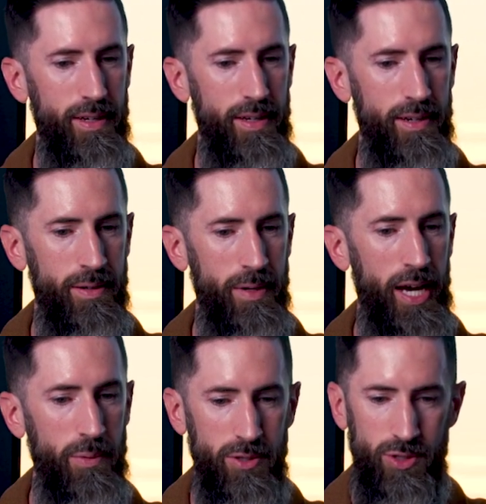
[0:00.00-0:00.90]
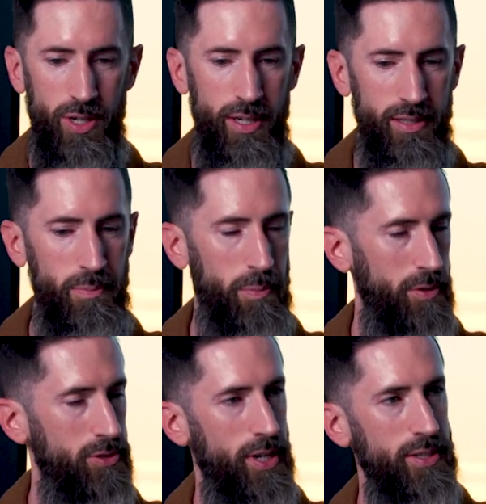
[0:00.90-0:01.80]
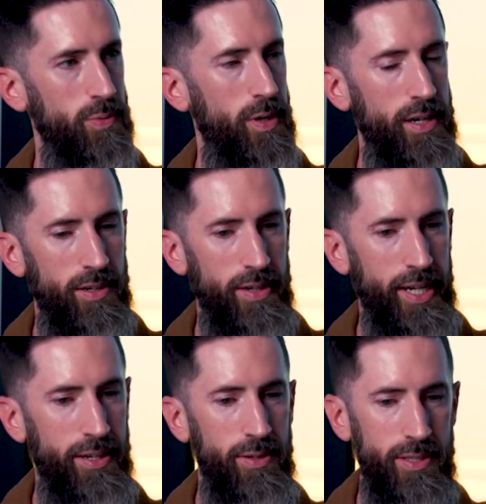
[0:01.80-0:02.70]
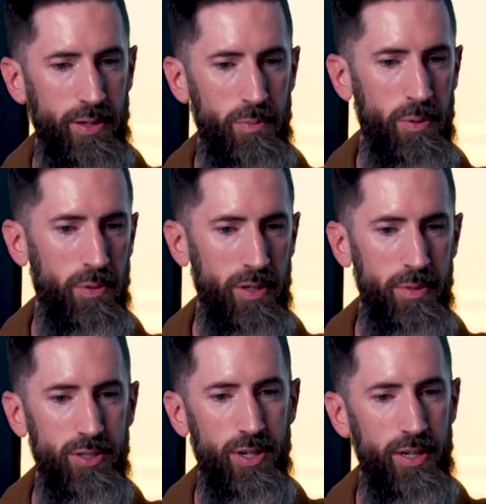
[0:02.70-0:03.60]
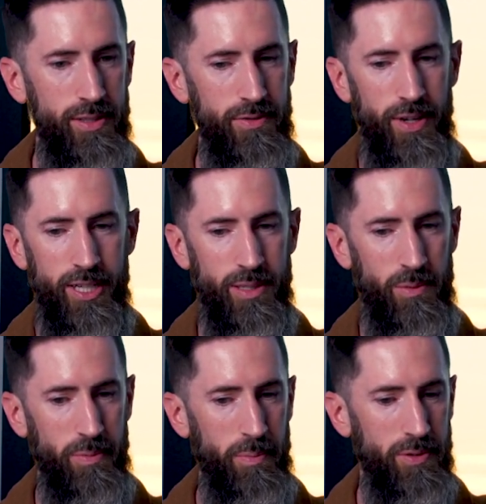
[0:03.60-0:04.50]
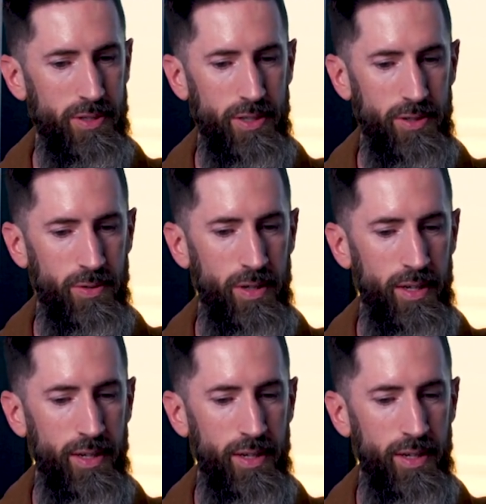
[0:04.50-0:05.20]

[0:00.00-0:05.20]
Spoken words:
I was drawn to people who dress well, and I noticed other people could be drawn to fashionable people too.